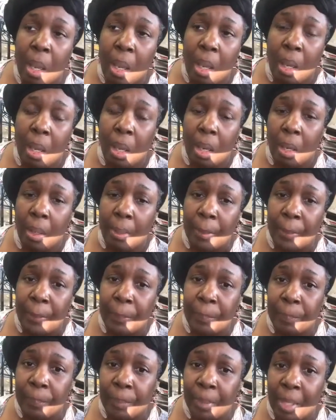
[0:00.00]

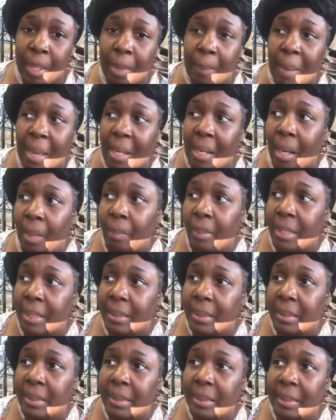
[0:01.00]
about our
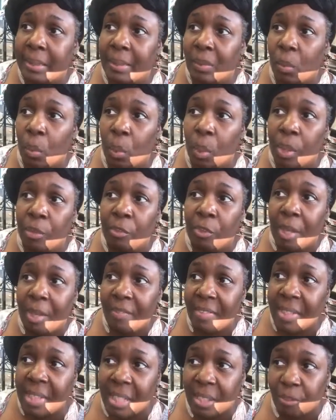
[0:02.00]
business, or if you
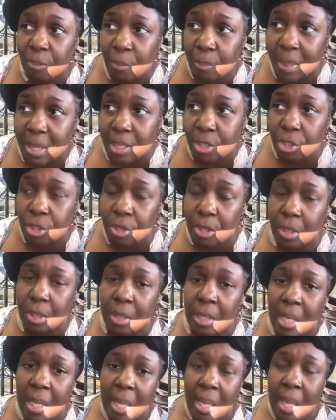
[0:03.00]
have any
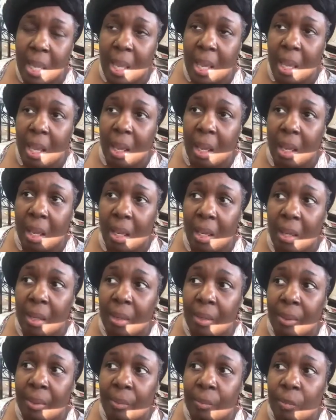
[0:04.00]
information.
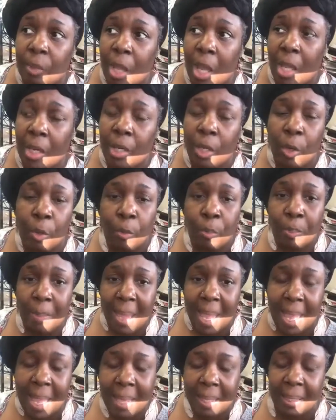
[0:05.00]
I know
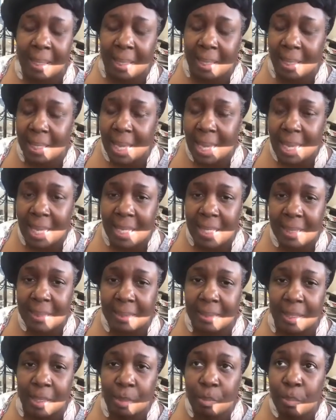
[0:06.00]
Mac, he has
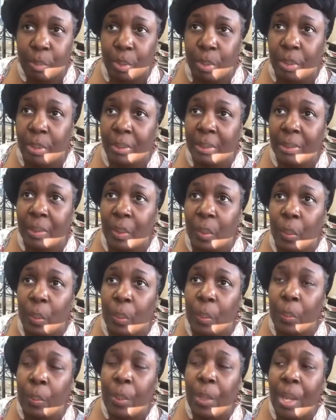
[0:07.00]
a book,
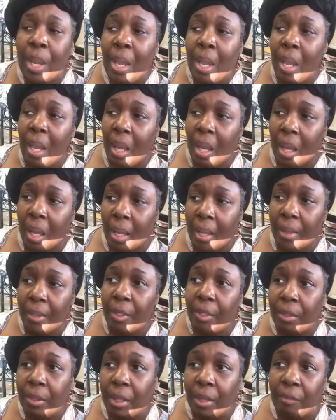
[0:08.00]
so
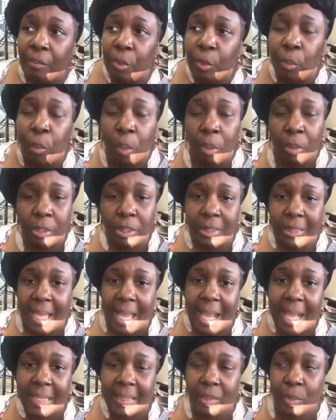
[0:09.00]
you want to just
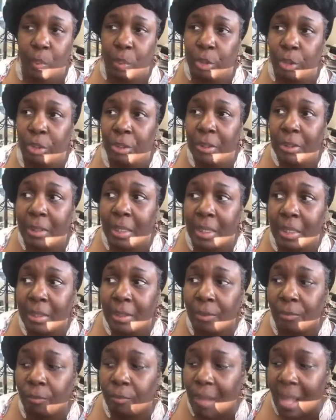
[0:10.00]
ask questions,
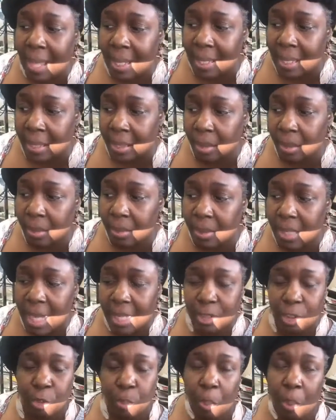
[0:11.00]
because Flying
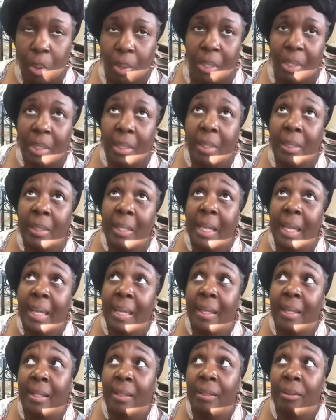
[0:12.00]
Tattoo Parlor
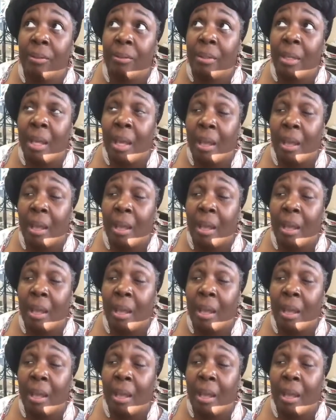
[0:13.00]
and